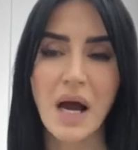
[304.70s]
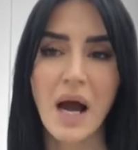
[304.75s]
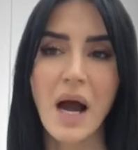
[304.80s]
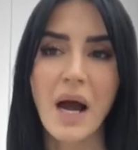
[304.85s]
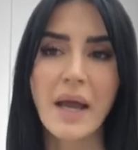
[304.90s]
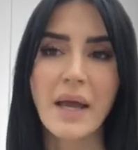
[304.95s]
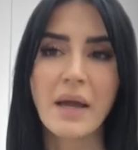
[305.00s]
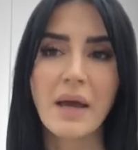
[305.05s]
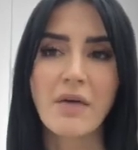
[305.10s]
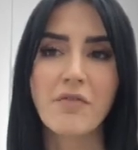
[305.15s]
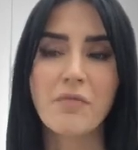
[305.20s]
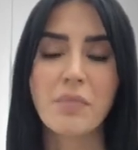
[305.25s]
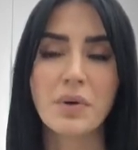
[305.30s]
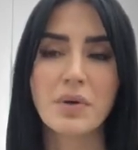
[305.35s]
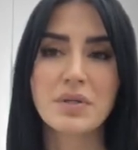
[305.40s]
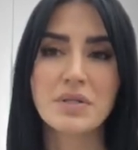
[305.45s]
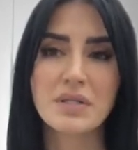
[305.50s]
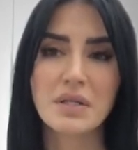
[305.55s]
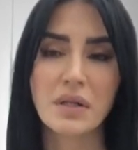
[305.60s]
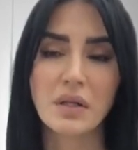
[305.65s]
I have
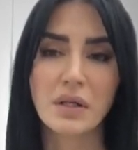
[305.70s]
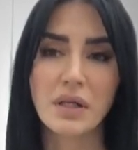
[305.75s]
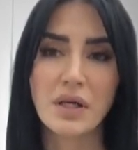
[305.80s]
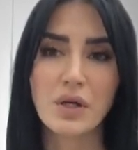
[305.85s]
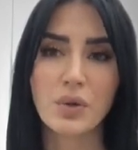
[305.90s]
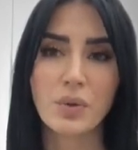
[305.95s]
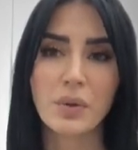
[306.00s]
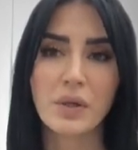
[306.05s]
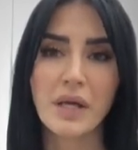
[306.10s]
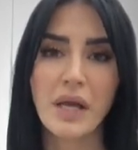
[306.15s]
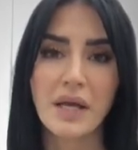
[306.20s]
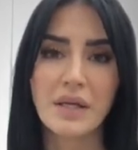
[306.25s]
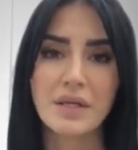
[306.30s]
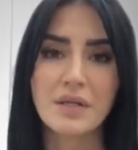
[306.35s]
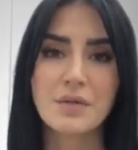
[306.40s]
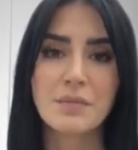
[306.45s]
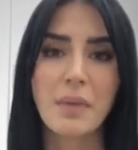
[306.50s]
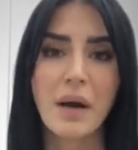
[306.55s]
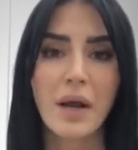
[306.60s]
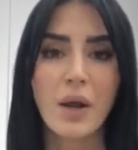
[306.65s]
personally
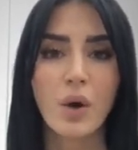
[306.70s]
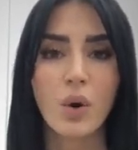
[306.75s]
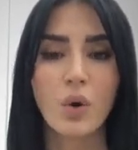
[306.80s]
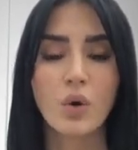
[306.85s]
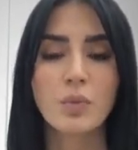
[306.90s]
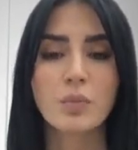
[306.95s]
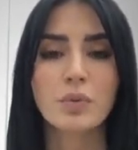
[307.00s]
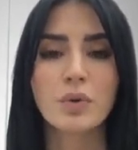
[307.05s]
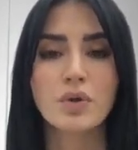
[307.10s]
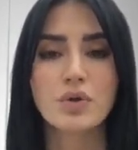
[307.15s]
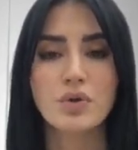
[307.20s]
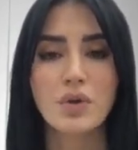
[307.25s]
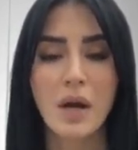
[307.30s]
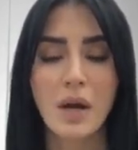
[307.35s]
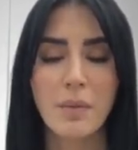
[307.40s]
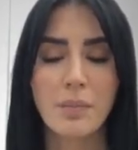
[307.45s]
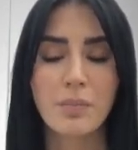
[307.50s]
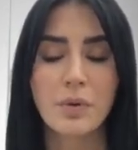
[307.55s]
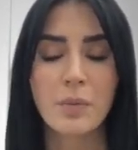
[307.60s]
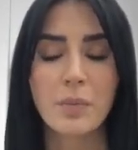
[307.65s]
created my own
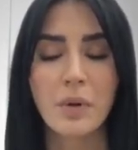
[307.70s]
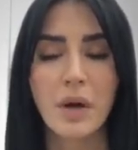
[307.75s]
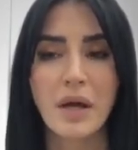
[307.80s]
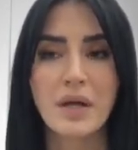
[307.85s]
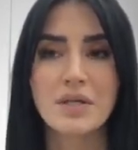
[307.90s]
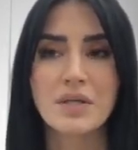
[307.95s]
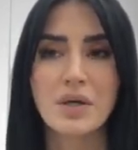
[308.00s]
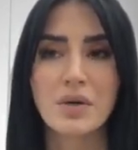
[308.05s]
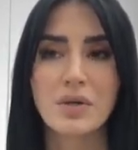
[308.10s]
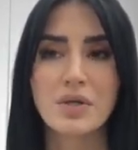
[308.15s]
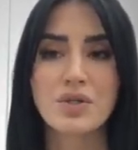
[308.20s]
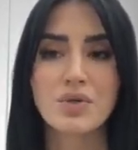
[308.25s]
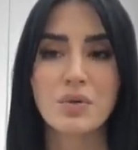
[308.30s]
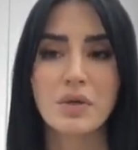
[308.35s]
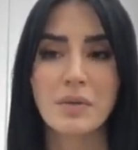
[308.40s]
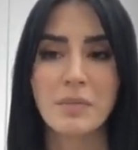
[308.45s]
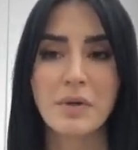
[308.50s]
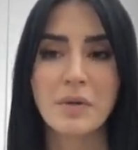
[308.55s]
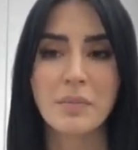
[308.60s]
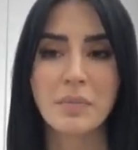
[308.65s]
proprietary
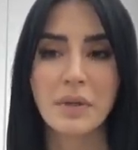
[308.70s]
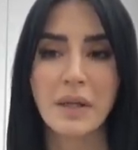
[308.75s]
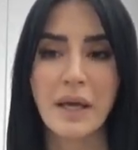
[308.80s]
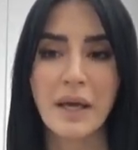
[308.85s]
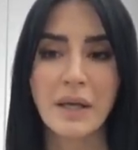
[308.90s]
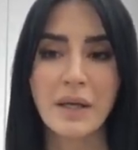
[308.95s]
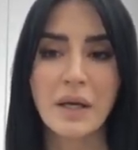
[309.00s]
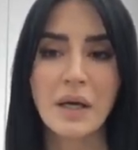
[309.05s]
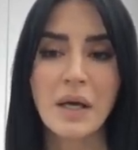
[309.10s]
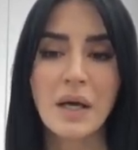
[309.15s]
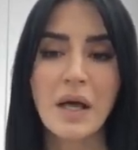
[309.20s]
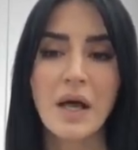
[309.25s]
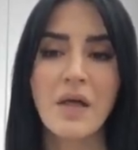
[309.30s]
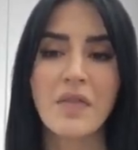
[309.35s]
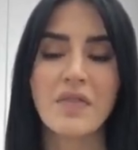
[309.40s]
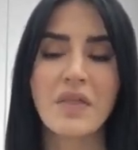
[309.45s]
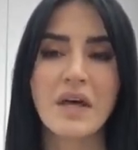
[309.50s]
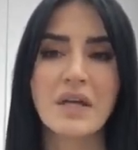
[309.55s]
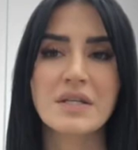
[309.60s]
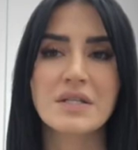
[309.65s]
treatment plan
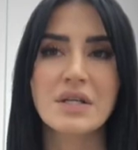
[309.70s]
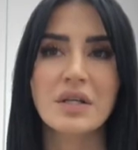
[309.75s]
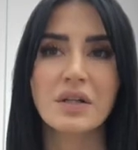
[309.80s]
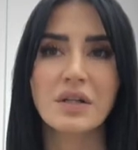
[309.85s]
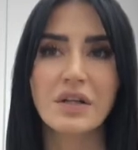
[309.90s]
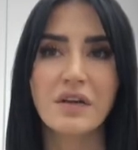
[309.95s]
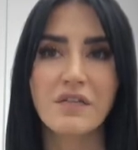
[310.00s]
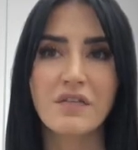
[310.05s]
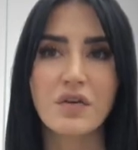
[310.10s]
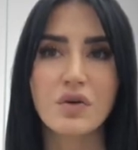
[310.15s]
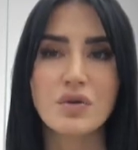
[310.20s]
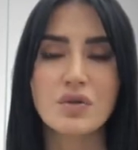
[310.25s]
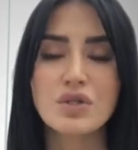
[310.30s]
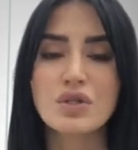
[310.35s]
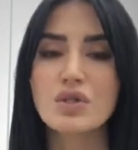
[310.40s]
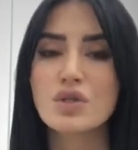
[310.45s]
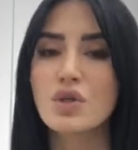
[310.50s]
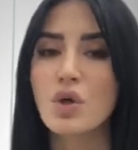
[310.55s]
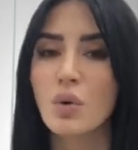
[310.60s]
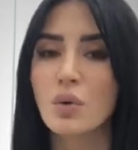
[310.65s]
that delivers
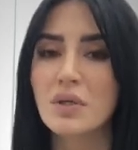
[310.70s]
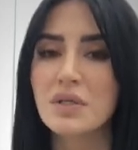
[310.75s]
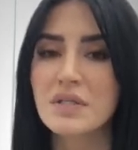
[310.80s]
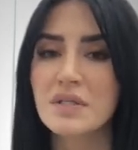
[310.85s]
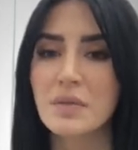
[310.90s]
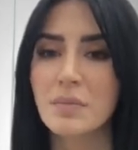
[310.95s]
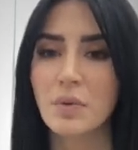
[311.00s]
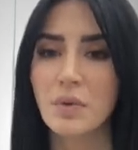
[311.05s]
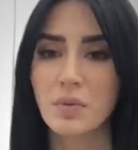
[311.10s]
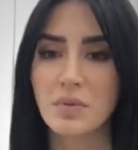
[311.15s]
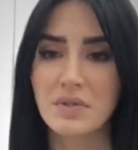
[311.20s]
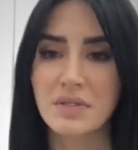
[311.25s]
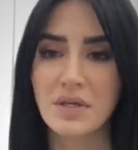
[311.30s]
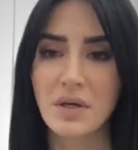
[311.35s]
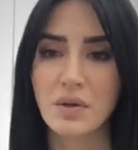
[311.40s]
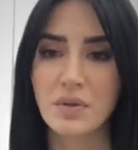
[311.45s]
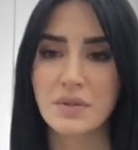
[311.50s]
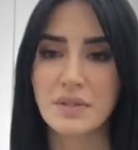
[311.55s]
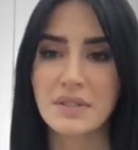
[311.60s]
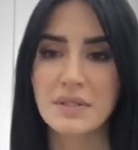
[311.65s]
noticeable
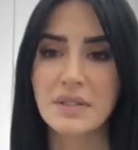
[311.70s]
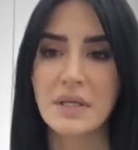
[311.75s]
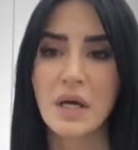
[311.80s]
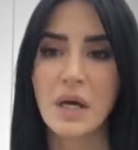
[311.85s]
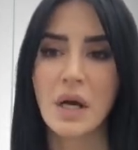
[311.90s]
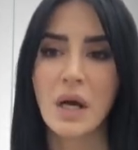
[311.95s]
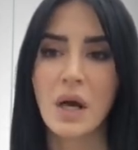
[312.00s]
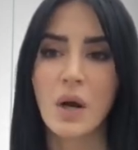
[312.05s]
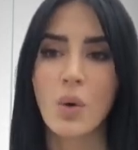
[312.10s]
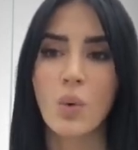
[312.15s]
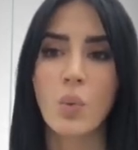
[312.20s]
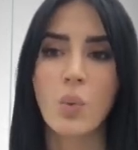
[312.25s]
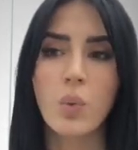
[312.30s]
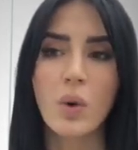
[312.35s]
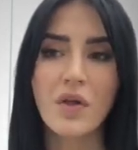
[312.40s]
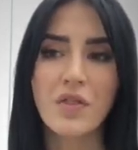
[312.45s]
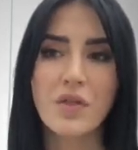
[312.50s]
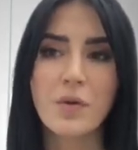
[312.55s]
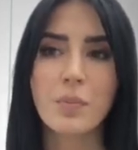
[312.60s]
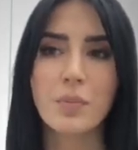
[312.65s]
results
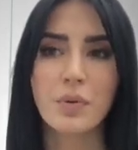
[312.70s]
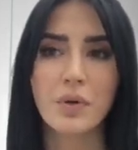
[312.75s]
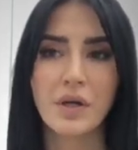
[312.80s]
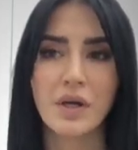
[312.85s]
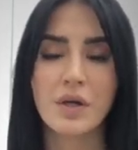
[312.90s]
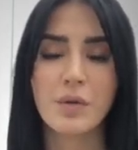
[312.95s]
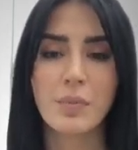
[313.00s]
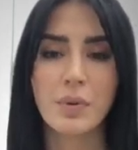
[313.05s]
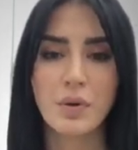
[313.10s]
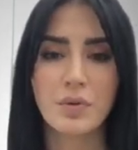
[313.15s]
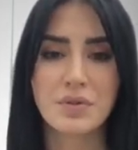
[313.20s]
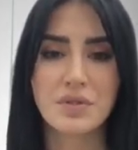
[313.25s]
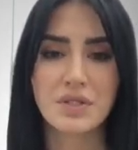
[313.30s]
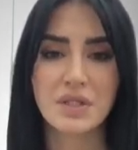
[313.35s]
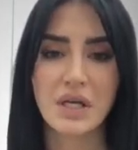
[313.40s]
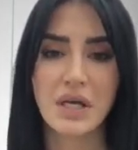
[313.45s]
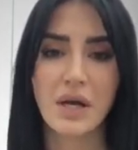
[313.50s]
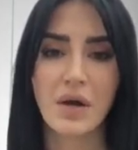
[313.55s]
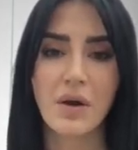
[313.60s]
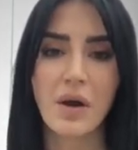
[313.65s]
with a pre and a post
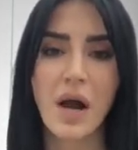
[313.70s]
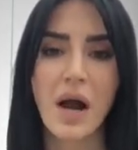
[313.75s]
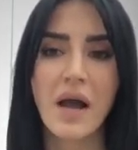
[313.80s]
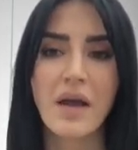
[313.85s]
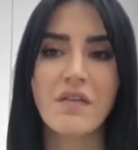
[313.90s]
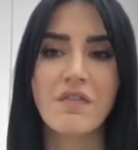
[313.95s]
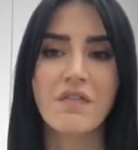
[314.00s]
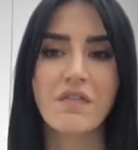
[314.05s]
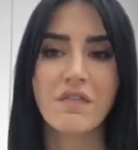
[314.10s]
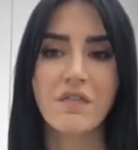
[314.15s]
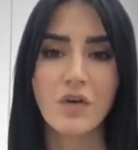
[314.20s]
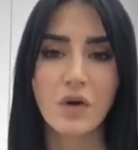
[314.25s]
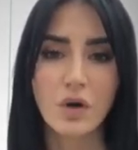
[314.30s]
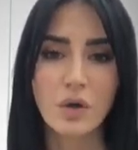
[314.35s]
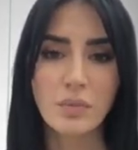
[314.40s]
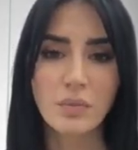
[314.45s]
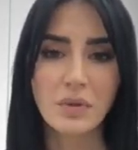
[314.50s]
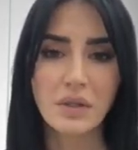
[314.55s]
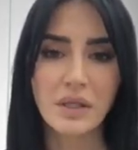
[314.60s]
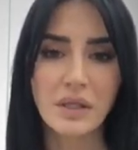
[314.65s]
care. I
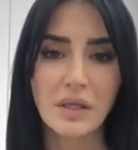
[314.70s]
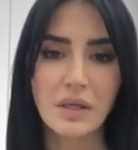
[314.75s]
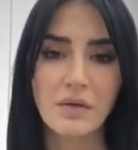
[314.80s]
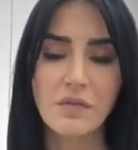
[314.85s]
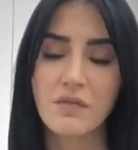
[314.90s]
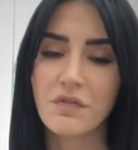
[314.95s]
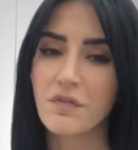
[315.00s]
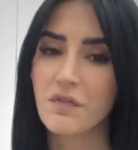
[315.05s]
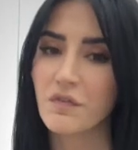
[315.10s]
firmly